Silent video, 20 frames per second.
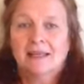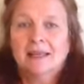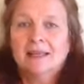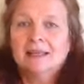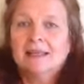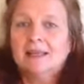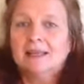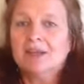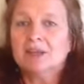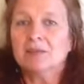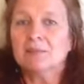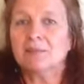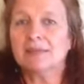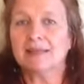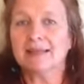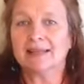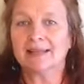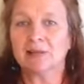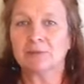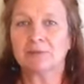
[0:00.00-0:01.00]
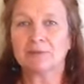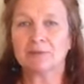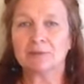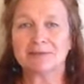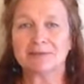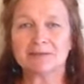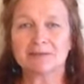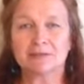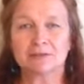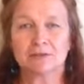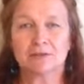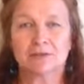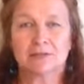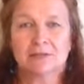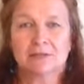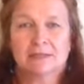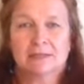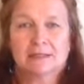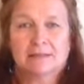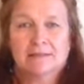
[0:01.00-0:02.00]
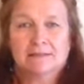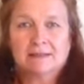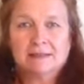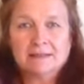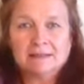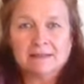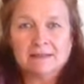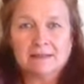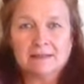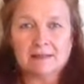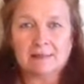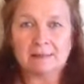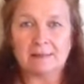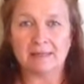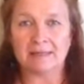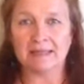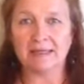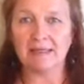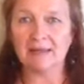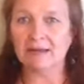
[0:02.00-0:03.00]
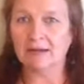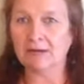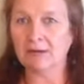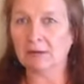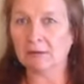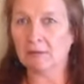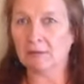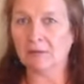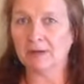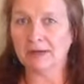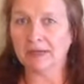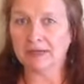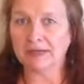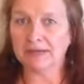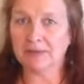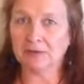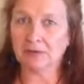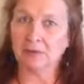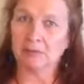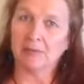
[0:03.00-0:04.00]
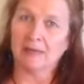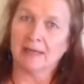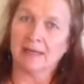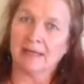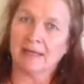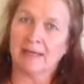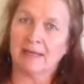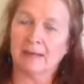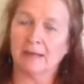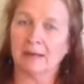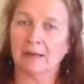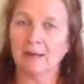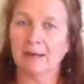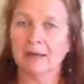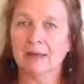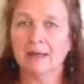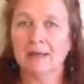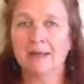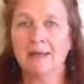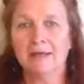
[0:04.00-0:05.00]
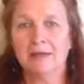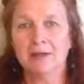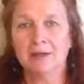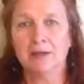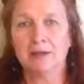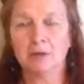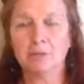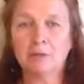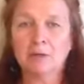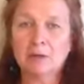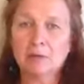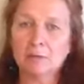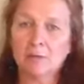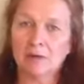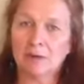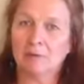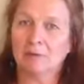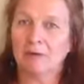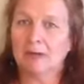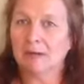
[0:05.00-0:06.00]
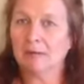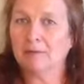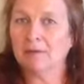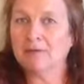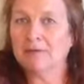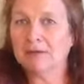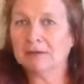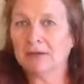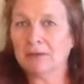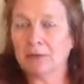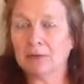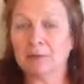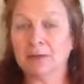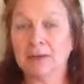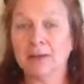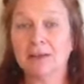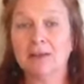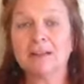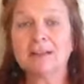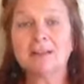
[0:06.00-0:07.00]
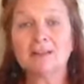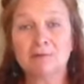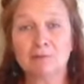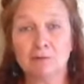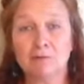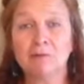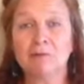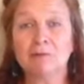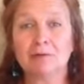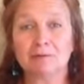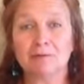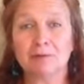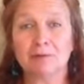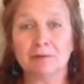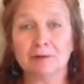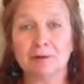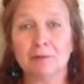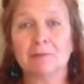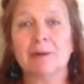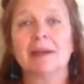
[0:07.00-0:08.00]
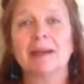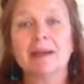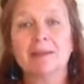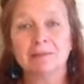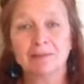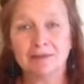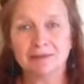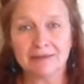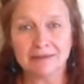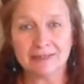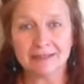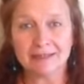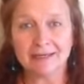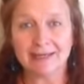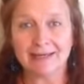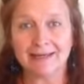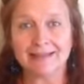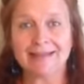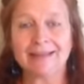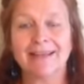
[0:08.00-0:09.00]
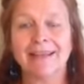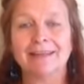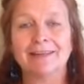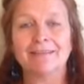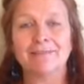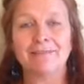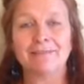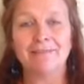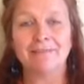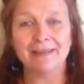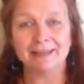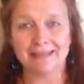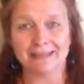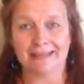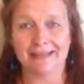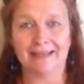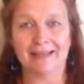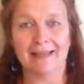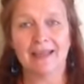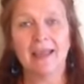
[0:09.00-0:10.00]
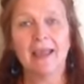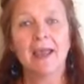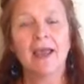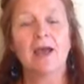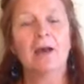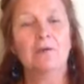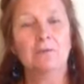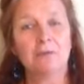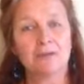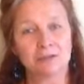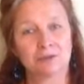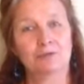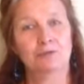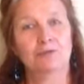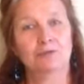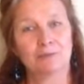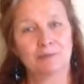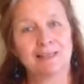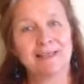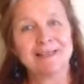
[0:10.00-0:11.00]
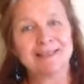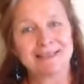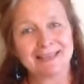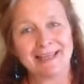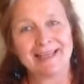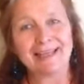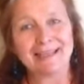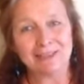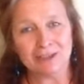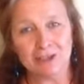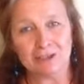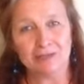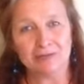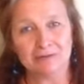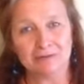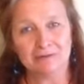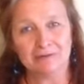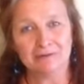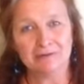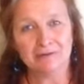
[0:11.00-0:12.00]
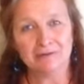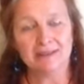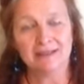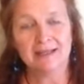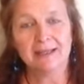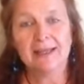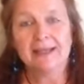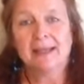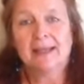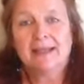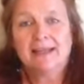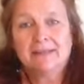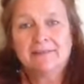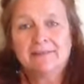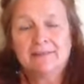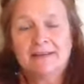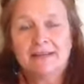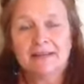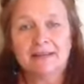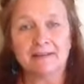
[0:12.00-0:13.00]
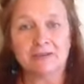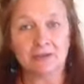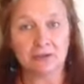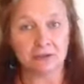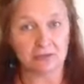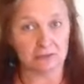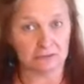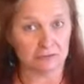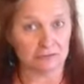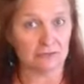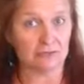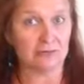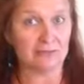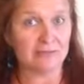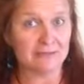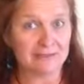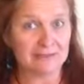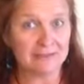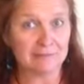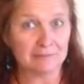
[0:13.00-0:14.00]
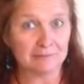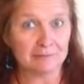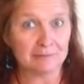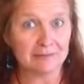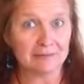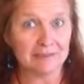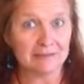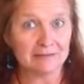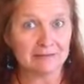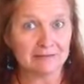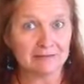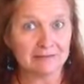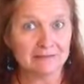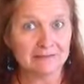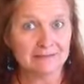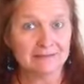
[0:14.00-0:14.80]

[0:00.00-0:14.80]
And then you can play a little bit with circling around, up, down, one the other way, one way, one the other way. Lots of movement for you, whatever you like, to get a feeling of what shoulder blades can do. And to find out, do your shoulder blades move around?